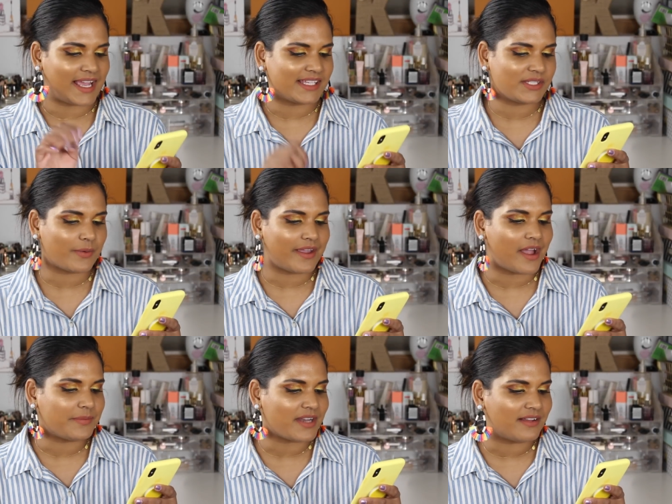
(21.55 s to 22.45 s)
guys, so I
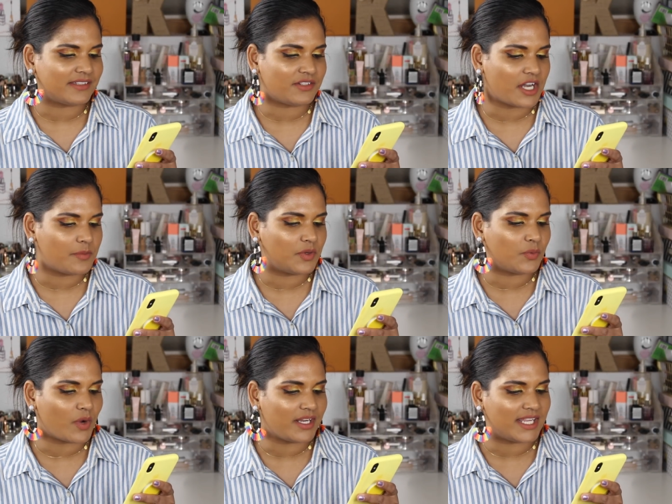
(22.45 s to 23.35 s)
hopped on the Trend
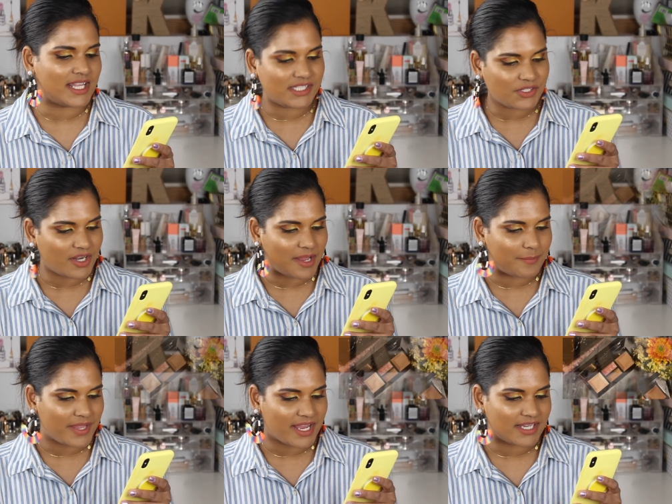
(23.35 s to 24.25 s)
Mood 1
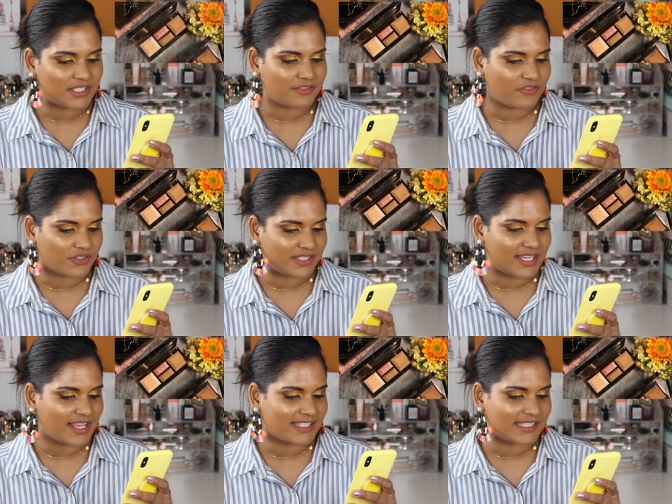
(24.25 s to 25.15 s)
Instagram page. The first
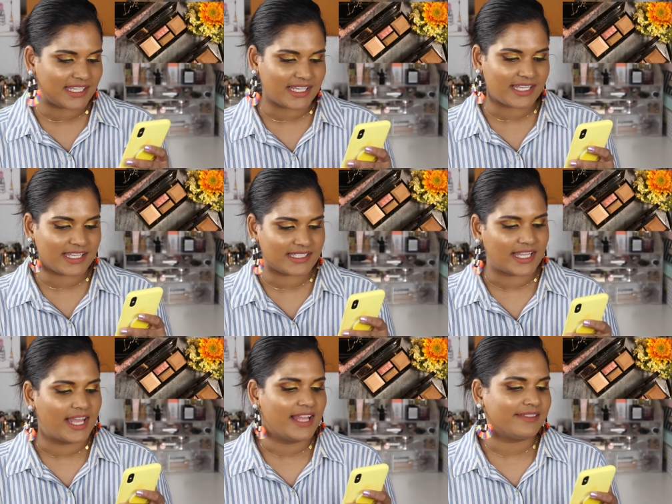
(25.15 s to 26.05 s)
thing I see
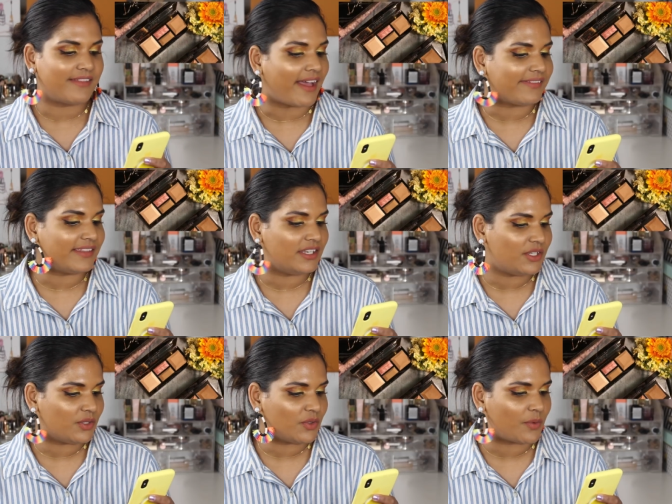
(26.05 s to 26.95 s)
is that the
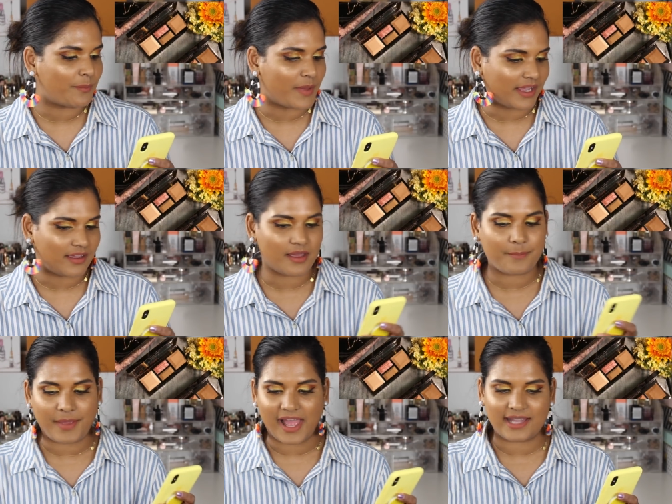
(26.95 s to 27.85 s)
new
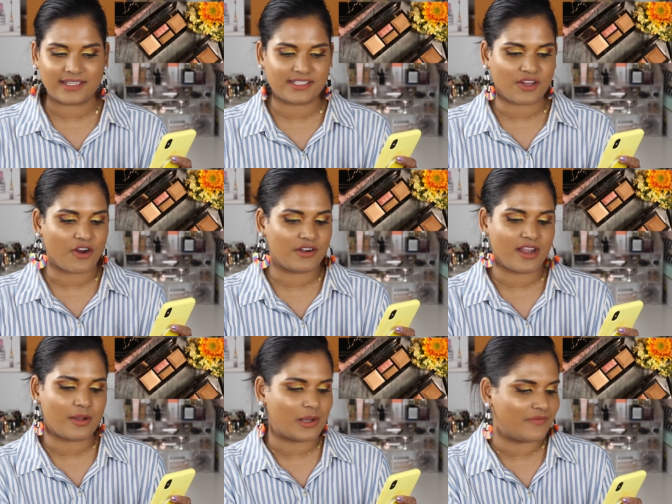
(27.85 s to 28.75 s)
Becca palettes are
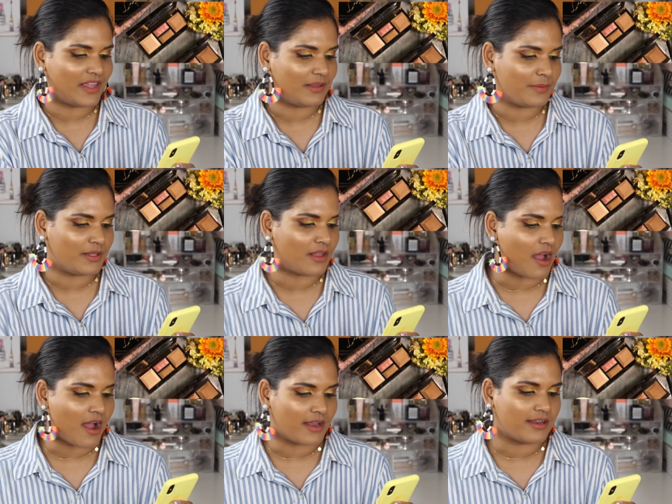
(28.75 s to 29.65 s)
now available
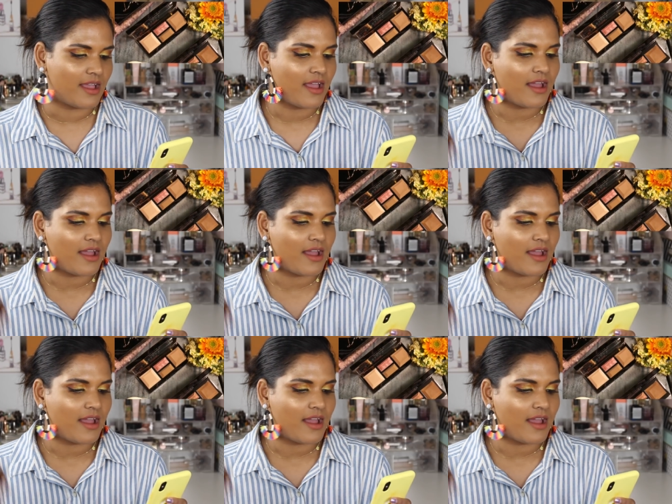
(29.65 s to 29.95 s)
on